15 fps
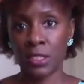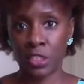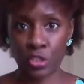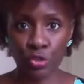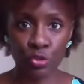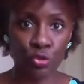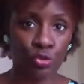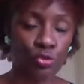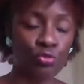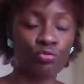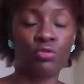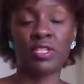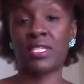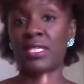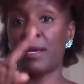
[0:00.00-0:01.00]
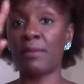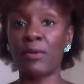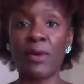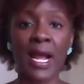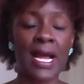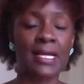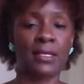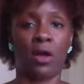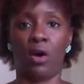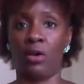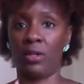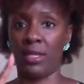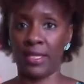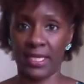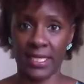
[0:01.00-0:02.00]
To summarize
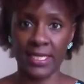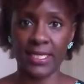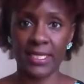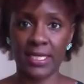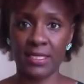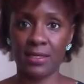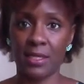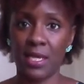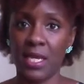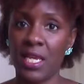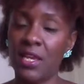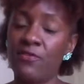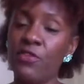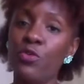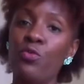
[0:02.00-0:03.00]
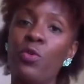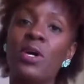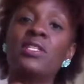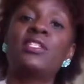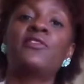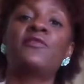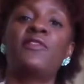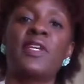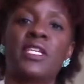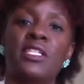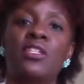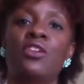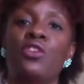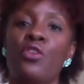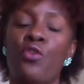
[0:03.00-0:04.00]
all of this, if you want to fix
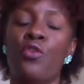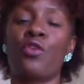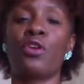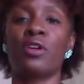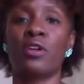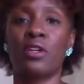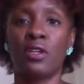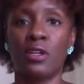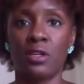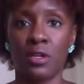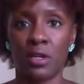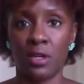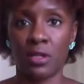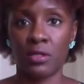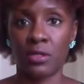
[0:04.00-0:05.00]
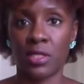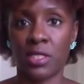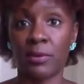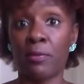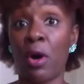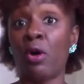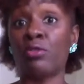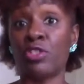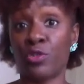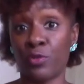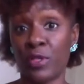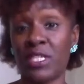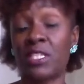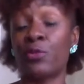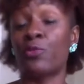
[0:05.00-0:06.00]
your
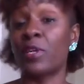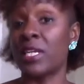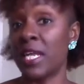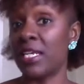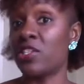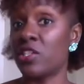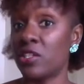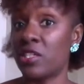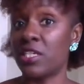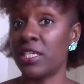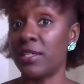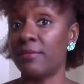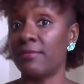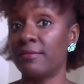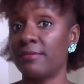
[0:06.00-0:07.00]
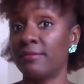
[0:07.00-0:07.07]
tumultuous relationship,